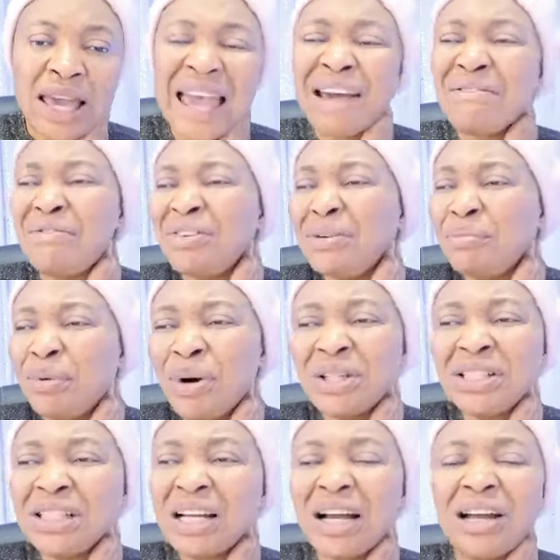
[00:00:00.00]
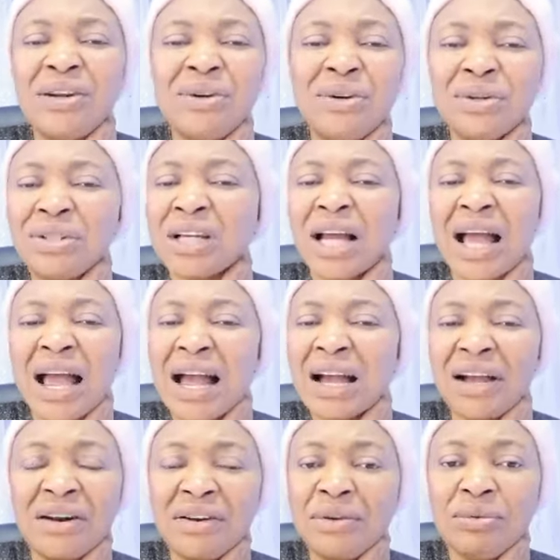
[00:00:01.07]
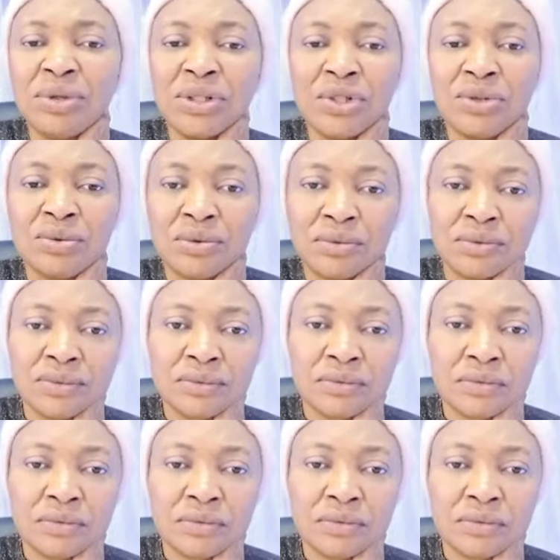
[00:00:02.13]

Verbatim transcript: Everybody cannot agree with you.